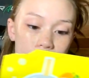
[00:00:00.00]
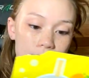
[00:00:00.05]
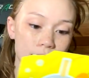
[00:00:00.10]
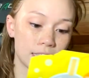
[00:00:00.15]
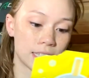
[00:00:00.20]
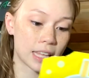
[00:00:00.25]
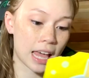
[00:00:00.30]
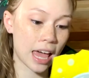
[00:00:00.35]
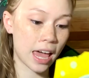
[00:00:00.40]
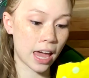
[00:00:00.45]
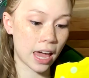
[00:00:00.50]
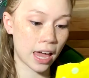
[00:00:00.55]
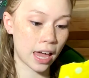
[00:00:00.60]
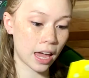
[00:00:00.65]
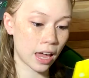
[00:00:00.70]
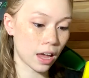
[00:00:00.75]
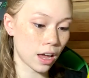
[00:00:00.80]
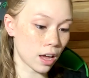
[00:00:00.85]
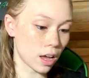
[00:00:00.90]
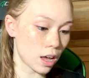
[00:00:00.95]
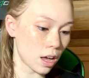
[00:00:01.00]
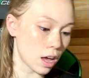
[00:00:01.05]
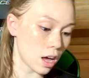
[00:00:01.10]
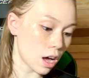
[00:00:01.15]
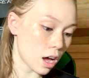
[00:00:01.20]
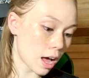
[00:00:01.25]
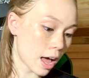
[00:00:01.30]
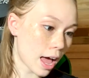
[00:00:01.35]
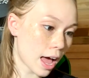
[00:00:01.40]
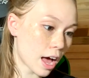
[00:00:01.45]
Say
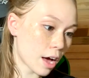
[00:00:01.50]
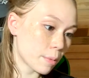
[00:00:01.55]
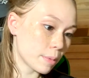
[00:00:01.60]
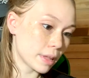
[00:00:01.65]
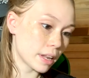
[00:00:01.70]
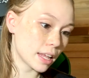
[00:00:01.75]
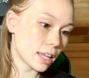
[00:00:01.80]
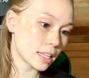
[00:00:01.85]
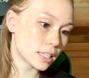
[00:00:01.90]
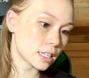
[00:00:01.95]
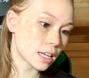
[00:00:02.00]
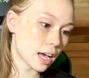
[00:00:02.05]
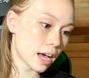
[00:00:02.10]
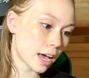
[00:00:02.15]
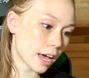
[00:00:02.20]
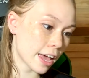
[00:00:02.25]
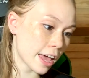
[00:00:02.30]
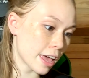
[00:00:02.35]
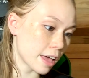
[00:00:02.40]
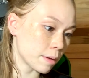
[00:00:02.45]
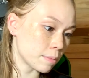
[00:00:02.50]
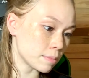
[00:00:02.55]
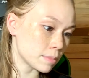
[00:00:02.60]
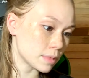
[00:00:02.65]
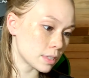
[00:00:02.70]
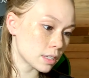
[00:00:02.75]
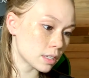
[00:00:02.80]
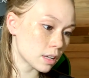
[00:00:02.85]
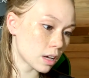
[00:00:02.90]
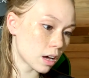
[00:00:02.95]
how many
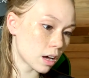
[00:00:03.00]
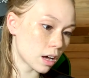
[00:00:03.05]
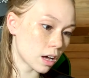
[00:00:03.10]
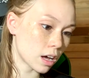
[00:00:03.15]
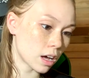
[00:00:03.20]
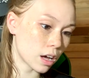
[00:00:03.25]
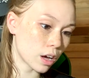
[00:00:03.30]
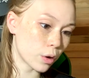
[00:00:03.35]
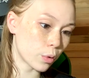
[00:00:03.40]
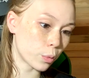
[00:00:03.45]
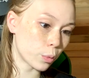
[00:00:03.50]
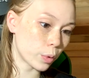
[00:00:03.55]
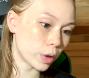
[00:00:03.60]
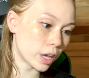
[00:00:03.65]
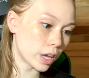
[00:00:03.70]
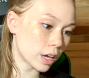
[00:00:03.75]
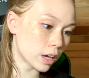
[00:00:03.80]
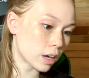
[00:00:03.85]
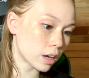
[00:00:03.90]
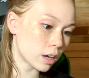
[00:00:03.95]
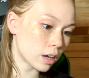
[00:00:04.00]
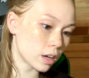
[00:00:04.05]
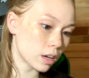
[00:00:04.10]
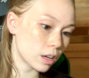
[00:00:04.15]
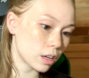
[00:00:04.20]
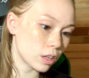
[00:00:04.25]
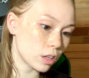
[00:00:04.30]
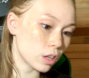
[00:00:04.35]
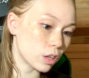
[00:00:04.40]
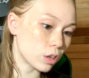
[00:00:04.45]
times a
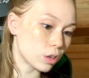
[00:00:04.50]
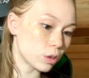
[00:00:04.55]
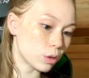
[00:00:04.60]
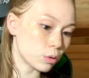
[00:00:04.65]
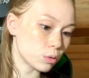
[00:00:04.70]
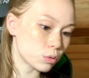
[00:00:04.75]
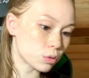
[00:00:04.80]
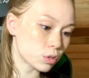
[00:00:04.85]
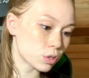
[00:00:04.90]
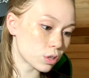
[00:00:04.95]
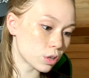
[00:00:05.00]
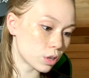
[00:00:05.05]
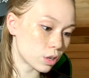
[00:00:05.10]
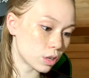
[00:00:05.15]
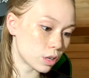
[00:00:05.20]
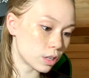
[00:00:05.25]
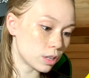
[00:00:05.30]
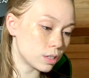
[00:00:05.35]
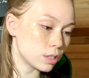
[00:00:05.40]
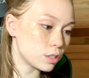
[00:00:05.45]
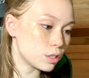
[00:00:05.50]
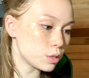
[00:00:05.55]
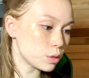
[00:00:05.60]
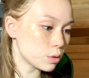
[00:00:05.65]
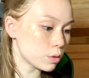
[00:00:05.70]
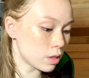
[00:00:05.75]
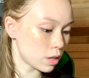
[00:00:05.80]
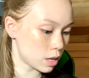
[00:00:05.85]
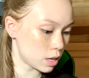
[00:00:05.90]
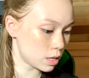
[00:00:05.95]
week you should
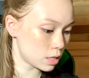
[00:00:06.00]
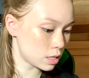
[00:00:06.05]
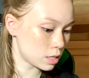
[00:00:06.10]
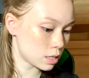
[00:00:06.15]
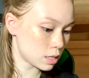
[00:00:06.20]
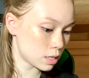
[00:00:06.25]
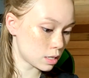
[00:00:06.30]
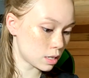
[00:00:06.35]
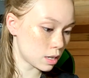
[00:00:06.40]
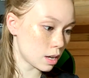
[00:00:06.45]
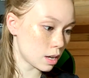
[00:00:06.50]
do this.